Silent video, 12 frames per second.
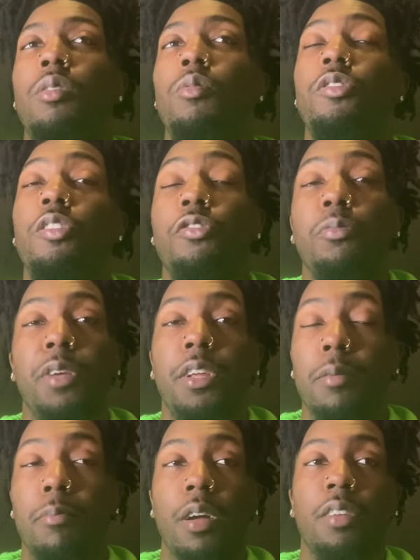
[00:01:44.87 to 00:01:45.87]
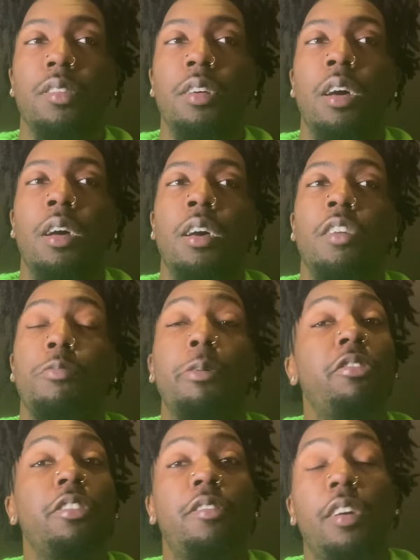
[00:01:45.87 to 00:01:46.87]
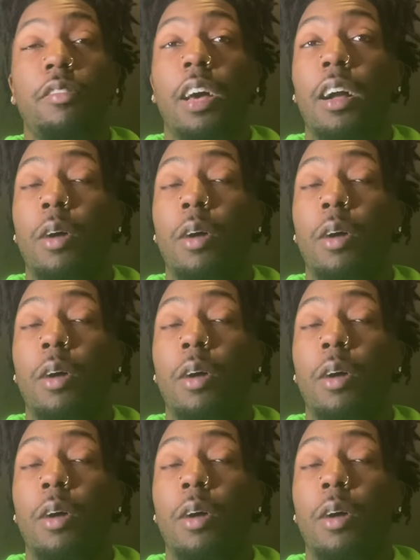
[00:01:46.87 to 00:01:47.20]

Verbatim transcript: with social media breaks, especially TikTok.